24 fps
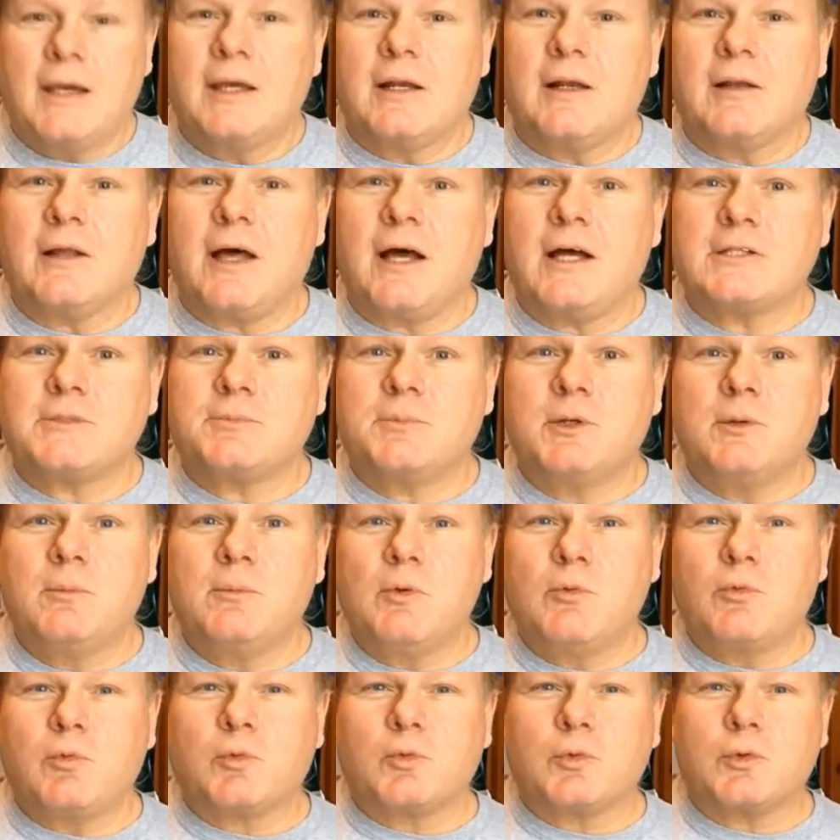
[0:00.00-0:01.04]
it allows me to
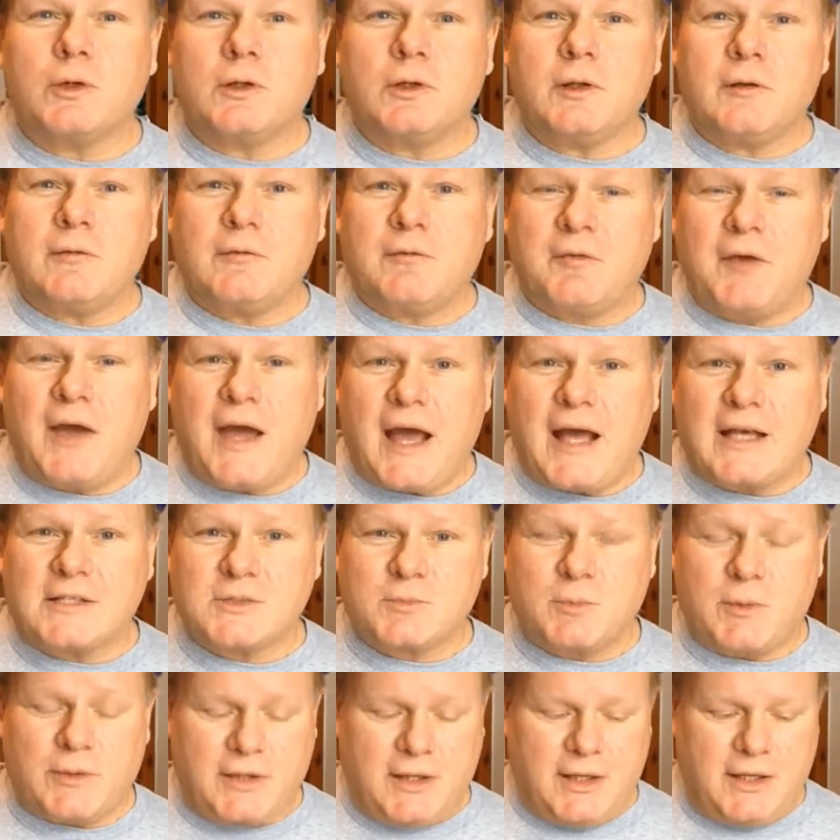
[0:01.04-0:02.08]
move really
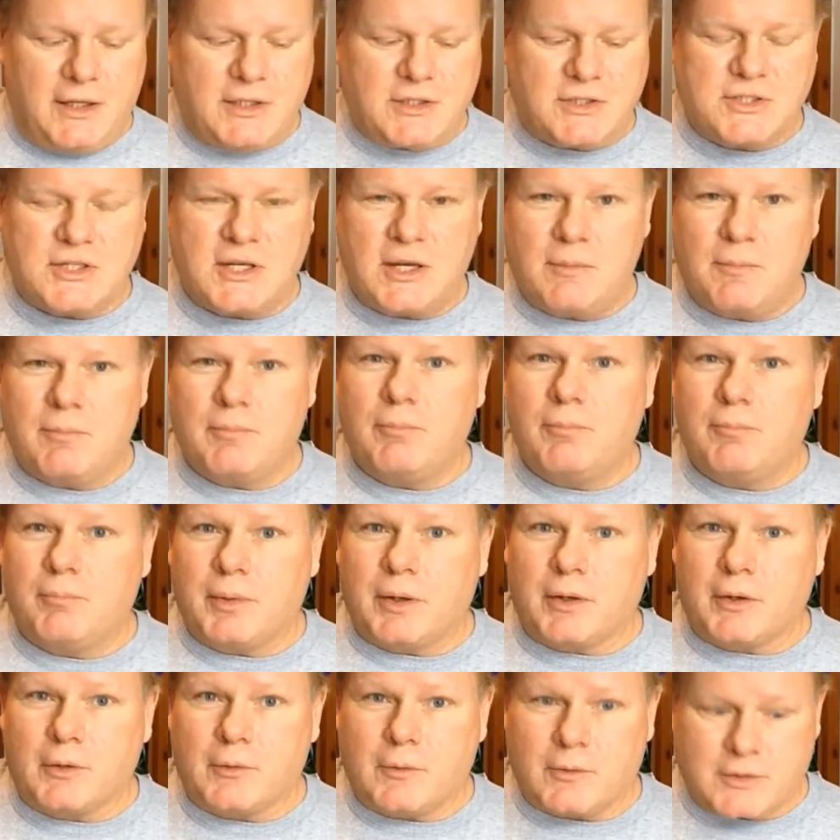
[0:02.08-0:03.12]
fast with A-shaped
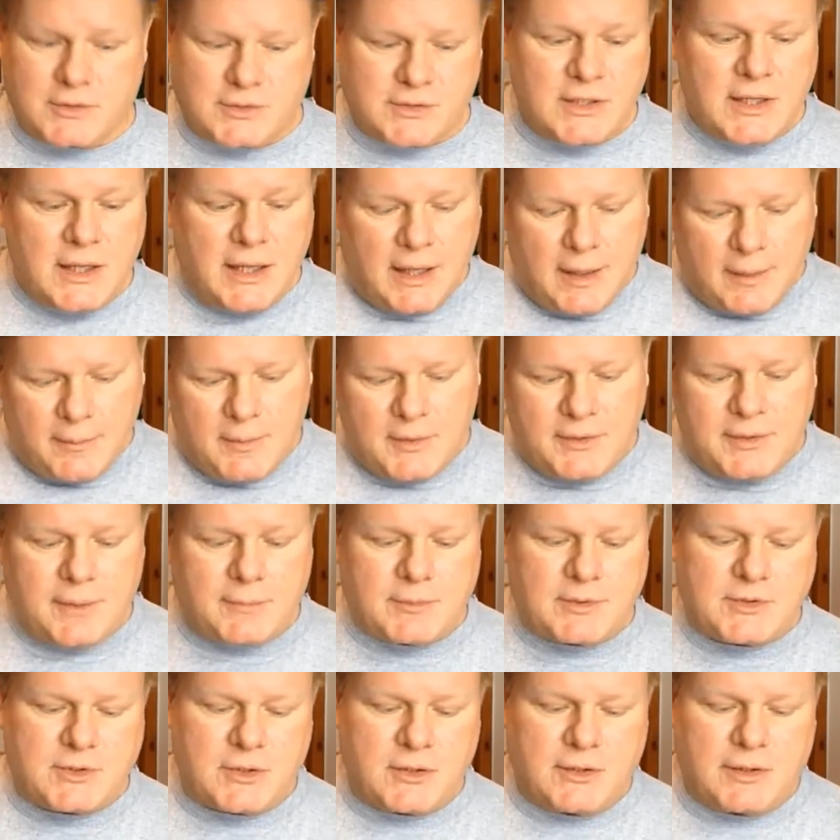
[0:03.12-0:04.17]
bar chords. I'm going to
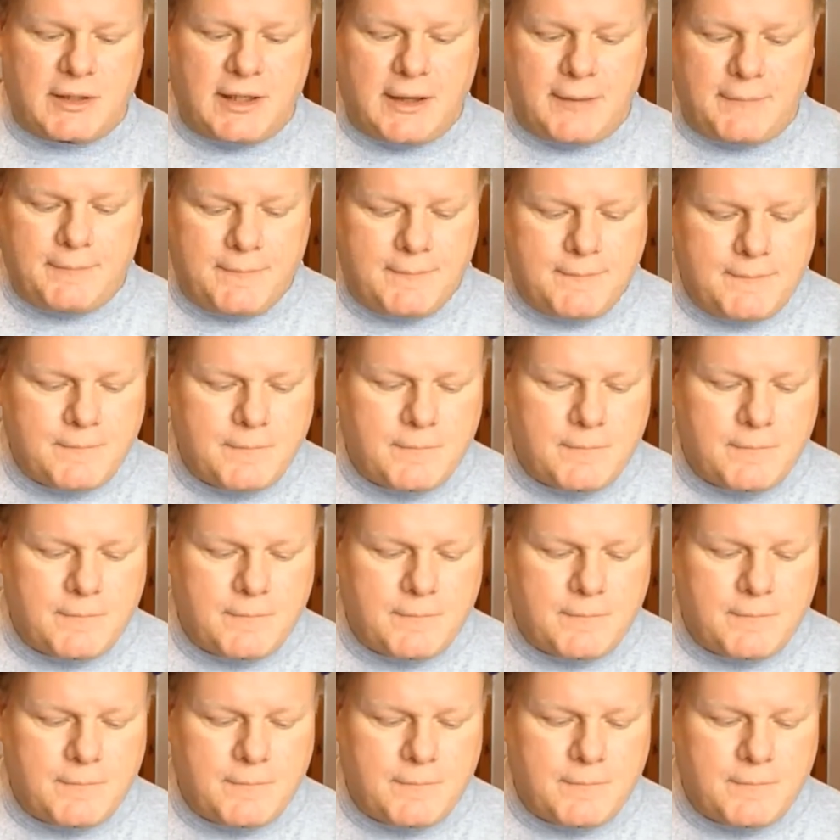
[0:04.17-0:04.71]
demonstrate that.